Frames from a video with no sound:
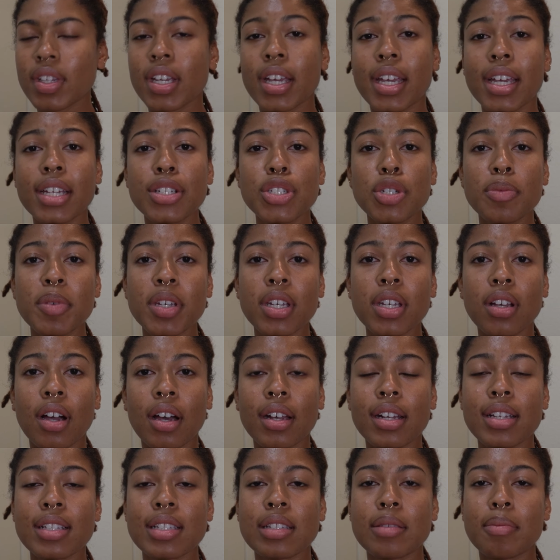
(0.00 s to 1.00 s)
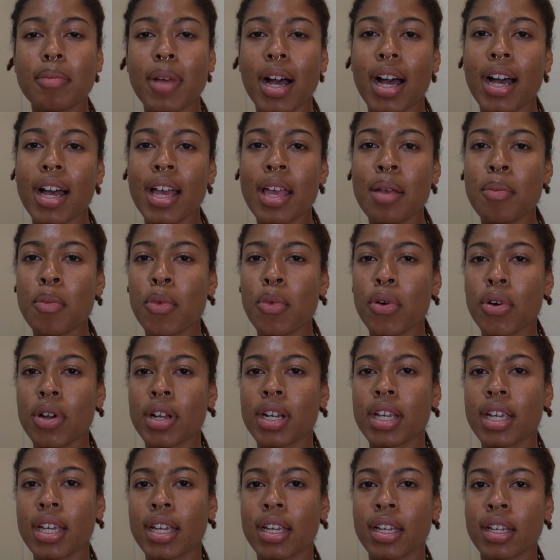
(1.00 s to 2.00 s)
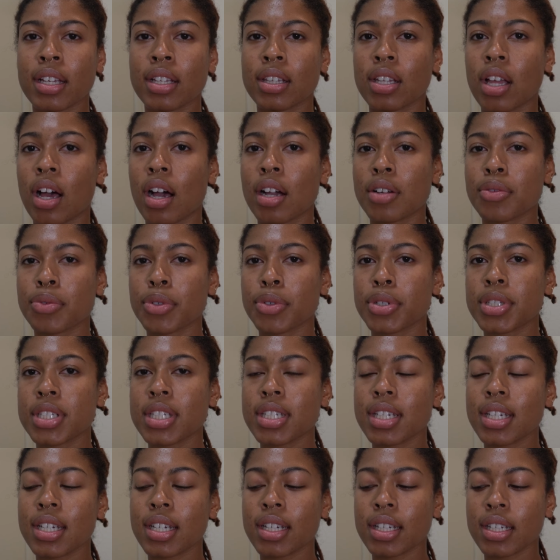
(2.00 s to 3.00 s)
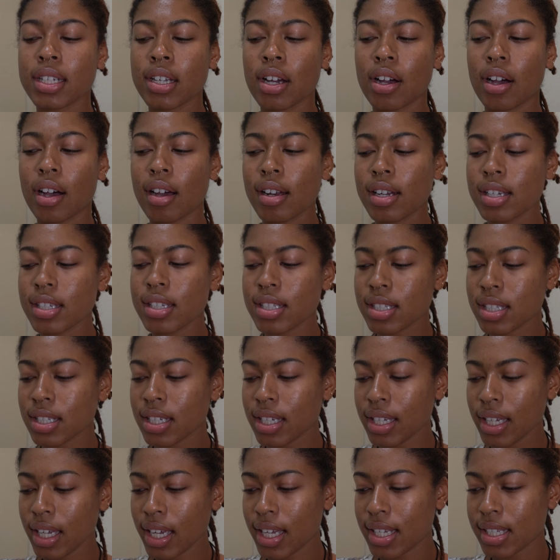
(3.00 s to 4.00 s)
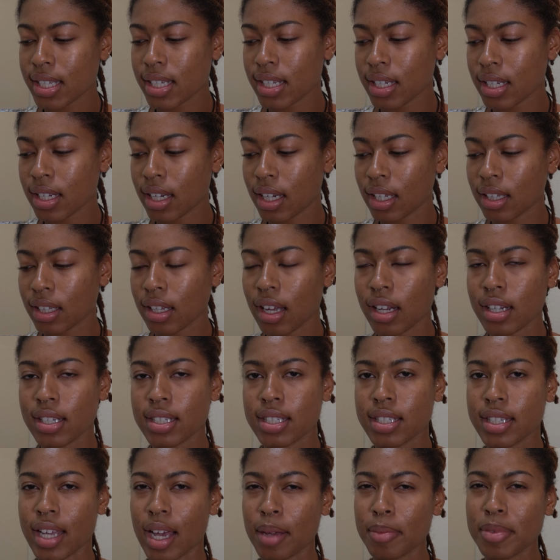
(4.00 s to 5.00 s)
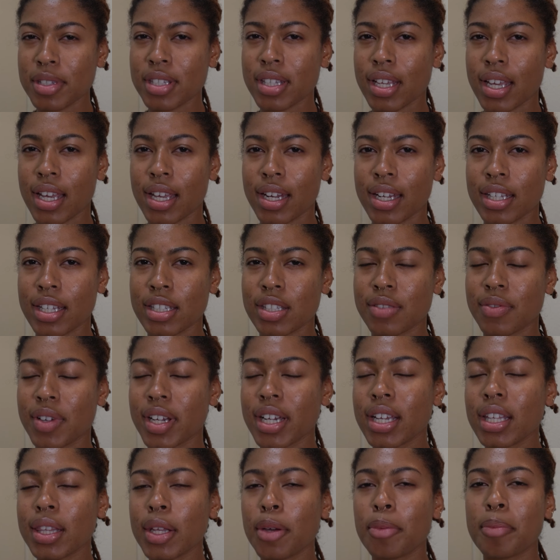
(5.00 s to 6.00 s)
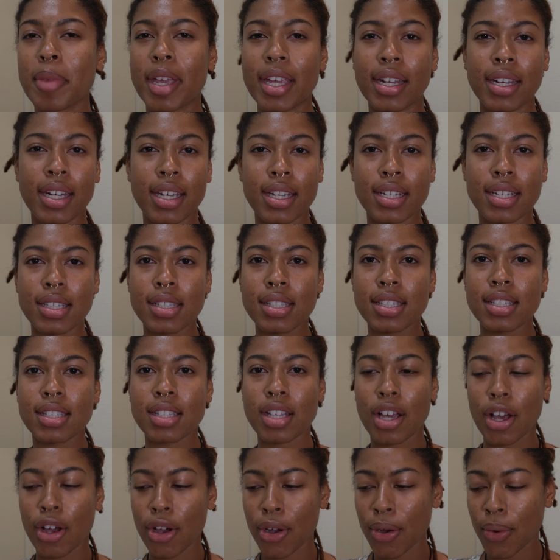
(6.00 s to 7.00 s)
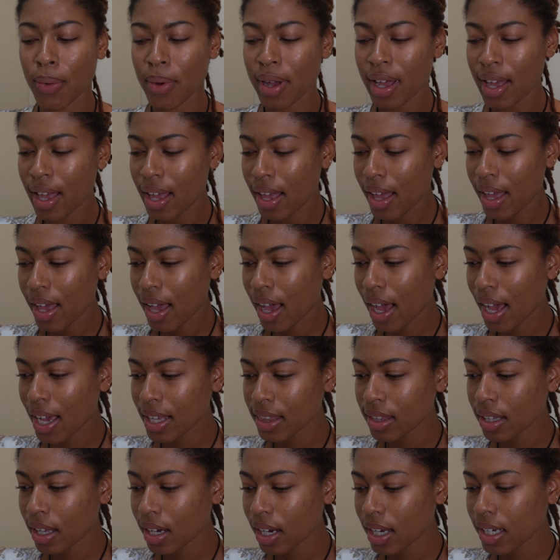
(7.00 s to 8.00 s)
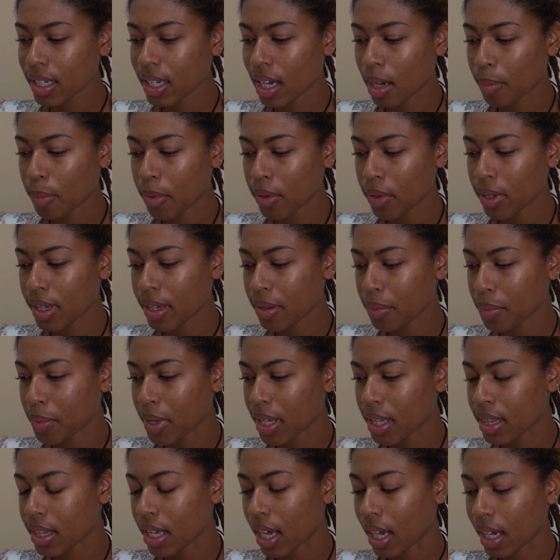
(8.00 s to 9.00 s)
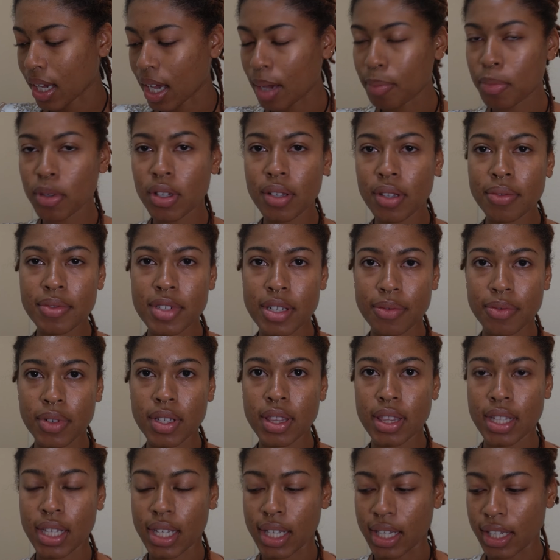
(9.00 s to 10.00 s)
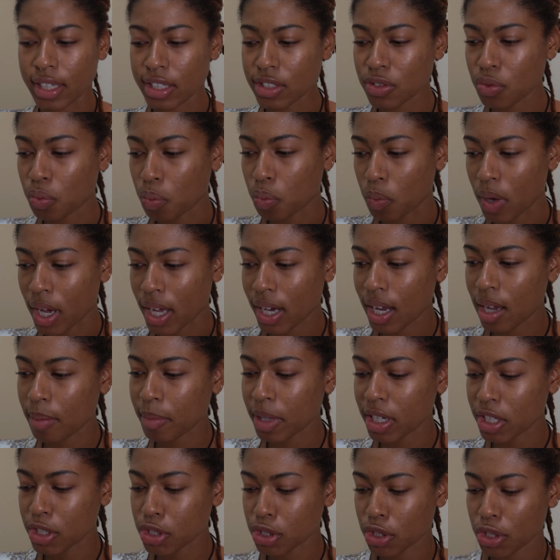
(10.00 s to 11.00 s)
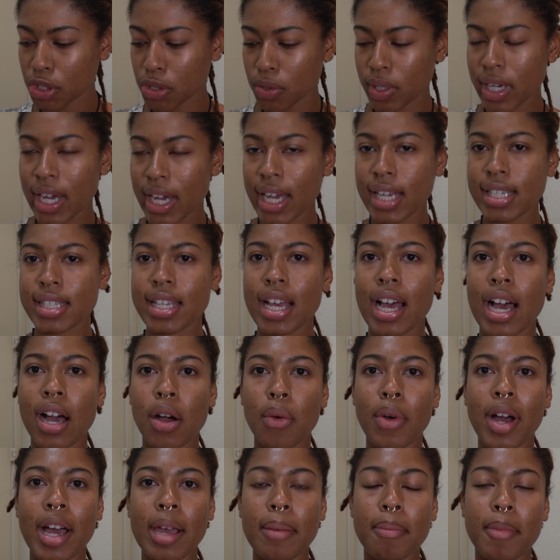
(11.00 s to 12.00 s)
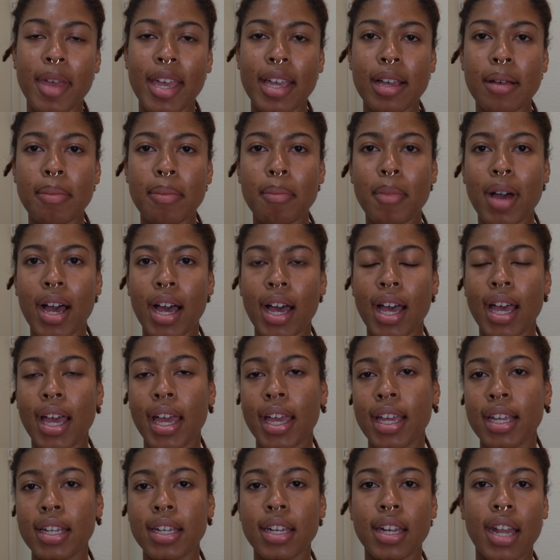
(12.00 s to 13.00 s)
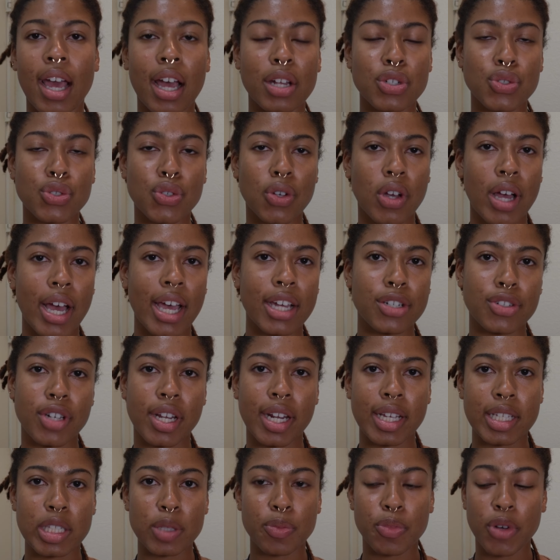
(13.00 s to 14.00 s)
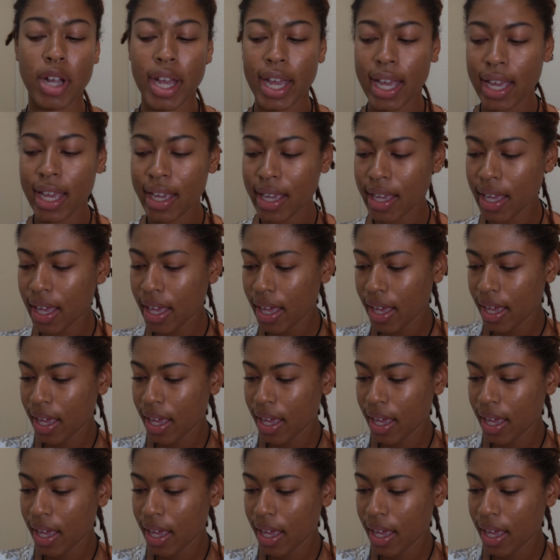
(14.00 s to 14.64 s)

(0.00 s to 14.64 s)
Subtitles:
And to be honest, my morning lock routine honestly isn't a lot of steps and it's very low maintenance, so I thought I'd couple it with a couple of different things. One, I'm going to show you guys how I make my natural hydrating spray.